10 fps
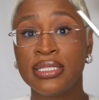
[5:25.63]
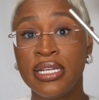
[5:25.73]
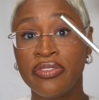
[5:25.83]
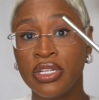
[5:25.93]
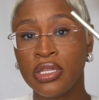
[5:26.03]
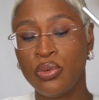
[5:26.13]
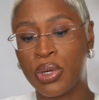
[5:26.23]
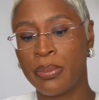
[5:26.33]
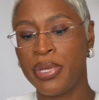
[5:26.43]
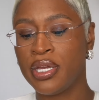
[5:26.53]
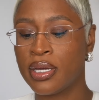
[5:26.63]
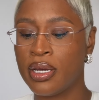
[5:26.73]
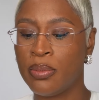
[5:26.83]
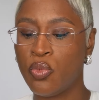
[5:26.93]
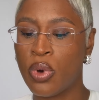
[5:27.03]
definitely want to pick
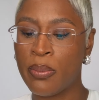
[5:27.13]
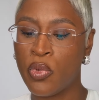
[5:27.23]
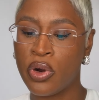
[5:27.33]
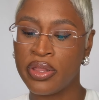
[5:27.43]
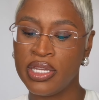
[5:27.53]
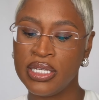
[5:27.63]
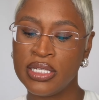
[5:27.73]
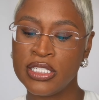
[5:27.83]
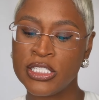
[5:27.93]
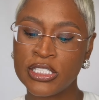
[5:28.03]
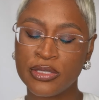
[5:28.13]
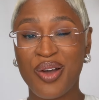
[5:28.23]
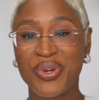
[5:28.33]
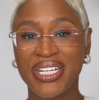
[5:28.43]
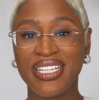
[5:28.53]
up one more of these.
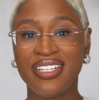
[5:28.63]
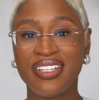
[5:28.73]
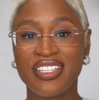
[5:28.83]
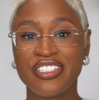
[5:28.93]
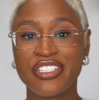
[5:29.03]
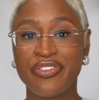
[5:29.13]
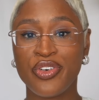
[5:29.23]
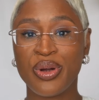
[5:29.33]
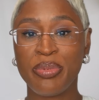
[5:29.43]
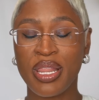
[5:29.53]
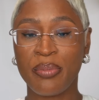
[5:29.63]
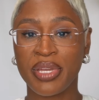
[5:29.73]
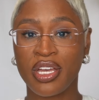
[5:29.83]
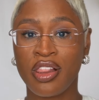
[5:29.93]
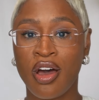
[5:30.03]
I want to get another Sephora
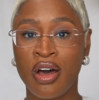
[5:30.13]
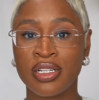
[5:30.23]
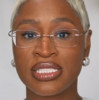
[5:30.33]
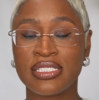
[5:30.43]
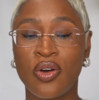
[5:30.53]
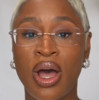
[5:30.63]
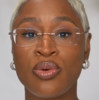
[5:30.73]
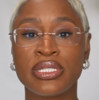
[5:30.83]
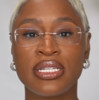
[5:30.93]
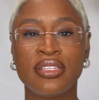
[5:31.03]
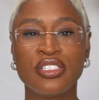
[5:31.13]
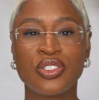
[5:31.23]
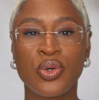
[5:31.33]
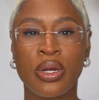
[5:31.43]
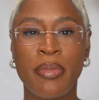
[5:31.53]
plumping gloss. So I was in the
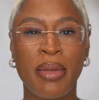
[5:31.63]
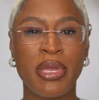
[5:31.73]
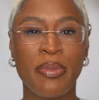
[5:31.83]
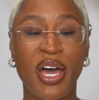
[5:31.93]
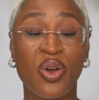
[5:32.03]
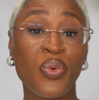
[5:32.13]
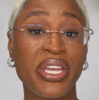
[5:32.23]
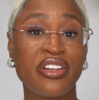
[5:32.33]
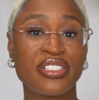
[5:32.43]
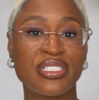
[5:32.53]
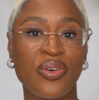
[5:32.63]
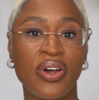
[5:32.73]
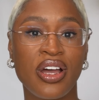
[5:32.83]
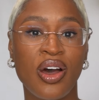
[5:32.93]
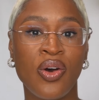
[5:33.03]
store maybe about a week or so
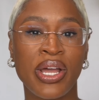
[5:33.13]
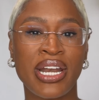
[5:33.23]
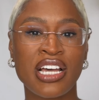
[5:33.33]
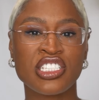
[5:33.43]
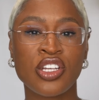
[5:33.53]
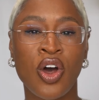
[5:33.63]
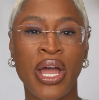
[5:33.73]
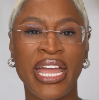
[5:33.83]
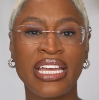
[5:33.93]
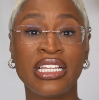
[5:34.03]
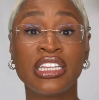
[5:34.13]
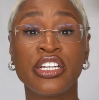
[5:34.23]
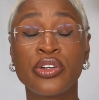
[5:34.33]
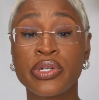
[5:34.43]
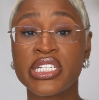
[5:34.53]
ago, and I saw a
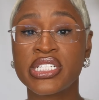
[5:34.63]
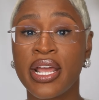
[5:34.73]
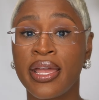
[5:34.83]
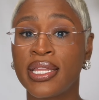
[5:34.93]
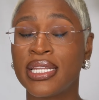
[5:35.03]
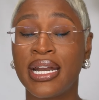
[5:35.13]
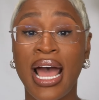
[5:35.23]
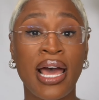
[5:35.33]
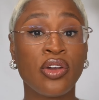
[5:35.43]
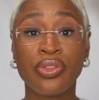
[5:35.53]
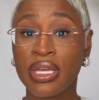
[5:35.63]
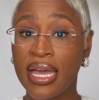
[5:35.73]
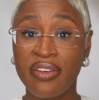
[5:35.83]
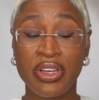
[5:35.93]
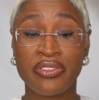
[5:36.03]
glittery shade that I don't
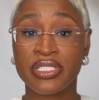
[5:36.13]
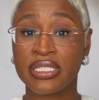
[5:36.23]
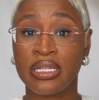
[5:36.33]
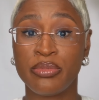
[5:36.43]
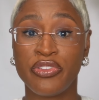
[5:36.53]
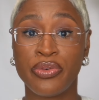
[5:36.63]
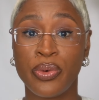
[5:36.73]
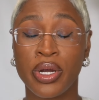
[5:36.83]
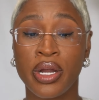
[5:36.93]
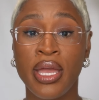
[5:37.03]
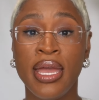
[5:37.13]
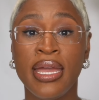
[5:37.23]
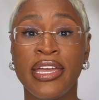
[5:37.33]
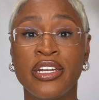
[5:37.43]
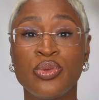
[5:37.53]
think I've ever seen before.
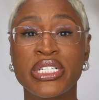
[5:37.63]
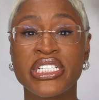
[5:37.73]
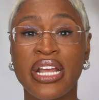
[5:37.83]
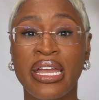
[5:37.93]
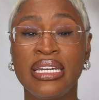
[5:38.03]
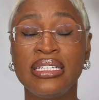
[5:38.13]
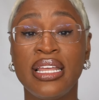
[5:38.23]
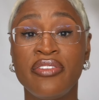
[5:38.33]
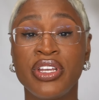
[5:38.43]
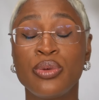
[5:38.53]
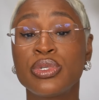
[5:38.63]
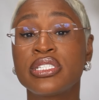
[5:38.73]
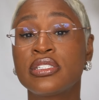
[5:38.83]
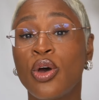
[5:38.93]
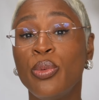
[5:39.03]
And it was shade 11. It
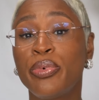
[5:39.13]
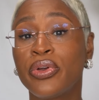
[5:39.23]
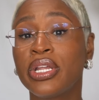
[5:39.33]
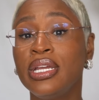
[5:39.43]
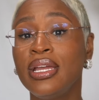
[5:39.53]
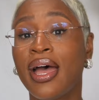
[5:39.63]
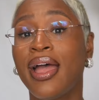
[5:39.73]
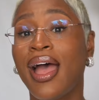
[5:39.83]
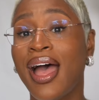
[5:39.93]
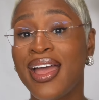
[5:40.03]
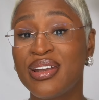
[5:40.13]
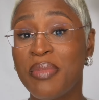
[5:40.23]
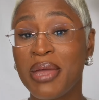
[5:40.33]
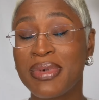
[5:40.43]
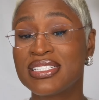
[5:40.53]
was so pretty. I had to
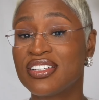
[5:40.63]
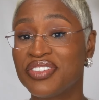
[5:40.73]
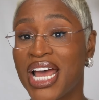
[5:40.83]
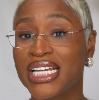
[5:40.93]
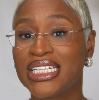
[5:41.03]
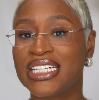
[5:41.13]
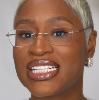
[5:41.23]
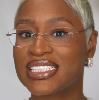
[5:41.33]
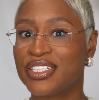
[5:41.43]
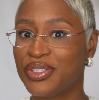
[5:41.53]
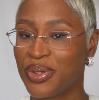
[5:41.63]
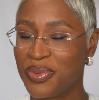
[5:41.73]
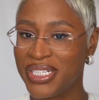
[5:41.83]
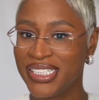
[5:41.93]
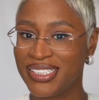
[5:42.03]
make myself not get it. I said, you know
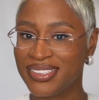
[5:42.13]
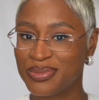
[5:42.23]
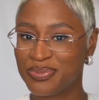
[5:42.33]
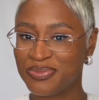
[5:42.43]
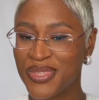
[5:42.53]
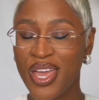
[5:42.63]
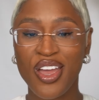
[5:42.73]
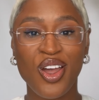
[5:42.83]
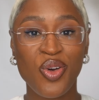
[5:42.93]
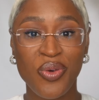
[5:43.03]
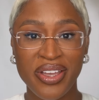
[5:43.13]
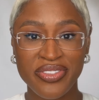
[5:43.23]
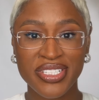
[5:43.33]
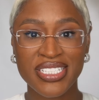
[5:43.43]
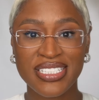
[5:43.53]
what? Wait
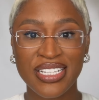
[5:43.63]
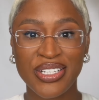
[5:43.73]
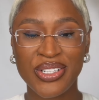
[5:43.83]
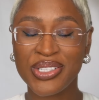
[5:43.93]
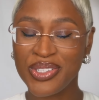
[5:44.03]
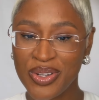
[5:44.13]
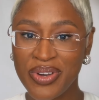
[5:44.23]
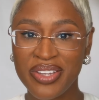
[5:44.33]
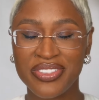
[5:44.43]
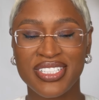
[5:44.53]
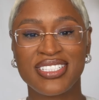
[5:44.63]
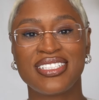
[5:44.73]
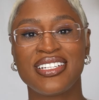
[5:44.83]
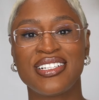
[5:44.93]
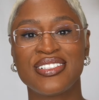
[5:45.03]
for the sale. You could wait for the
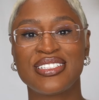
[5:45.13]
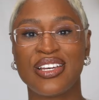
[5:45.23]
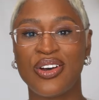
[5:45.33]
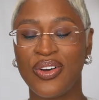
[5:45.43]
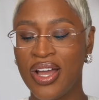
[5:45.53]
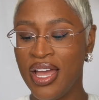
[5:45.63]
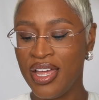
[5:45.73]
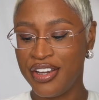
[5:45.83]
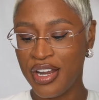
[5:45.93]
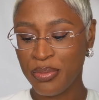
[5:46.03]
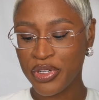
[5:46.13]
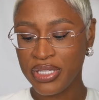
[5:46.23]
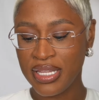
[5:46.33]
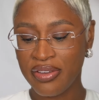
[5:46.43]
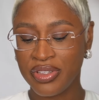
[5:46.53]
sale. So number
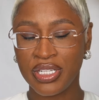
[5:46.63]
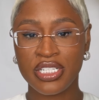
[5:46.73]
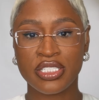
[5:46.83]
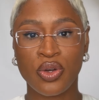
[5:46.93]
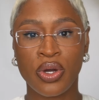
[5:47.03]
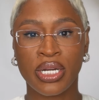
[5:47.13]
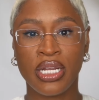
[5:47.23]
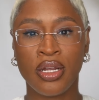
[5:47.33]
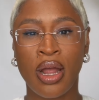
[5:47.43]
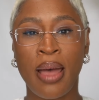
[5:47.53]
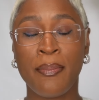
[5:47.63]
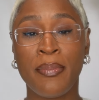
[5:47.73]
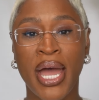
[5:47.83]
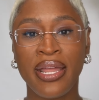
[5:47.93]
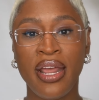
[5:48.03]
11 is on here. I
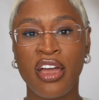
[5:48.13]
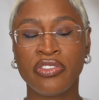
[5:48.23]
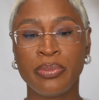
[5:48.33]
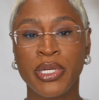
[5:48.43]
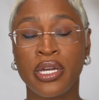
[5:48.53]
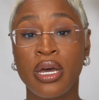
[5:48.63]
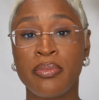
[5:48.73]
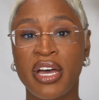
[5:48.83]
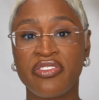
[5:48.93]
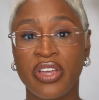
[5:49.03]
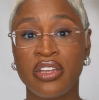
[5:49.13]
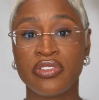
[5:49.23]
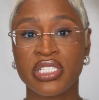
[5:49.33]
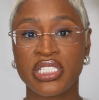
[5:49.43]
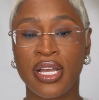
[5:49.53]
might have to pick up my
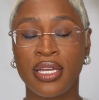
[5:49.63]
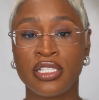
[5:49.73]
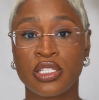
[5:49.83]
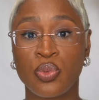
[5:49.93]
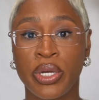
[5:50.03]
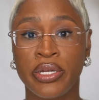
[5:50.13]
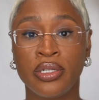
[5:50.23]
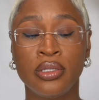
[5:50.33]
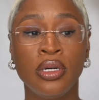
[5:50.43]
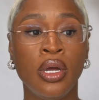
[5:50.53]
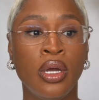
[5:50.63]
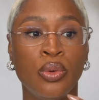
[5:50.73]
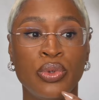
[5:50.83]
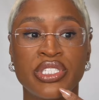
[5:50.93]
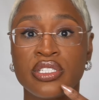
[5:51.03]
favorite shade as well,
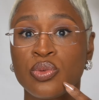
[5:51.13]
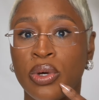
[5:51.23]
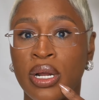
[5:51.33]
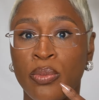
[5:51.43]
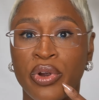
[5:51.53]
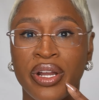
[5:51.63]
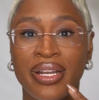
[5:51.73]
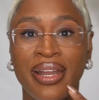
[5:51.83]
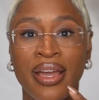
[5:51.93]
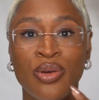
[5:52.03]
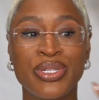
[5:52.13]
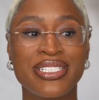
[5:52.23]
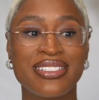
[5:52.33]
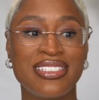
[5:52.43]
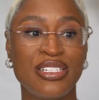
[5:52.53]
which is what I'm wearing now,
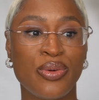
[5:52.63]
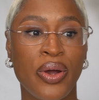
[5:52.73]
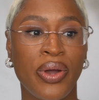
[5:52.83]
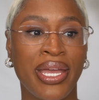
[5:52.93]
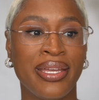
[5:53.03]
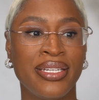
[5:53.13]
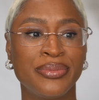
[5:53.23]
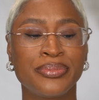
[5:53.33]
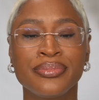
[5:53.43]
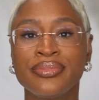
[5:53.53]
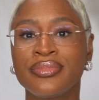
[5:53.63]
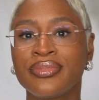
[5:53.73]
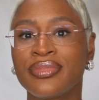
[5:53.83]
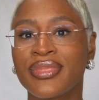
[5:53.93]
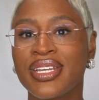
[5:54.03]
which is 08.
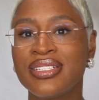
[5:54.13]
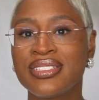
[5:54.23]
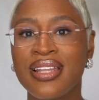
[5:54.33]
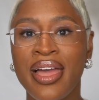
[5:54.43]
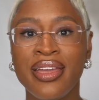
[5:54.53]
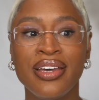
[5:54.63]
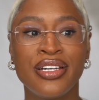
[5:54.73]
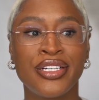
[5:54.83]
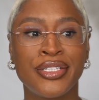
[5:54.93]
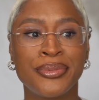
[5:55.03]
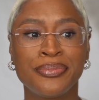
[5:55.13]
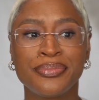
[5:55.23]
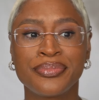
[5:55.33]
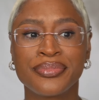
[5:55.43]
It's like a...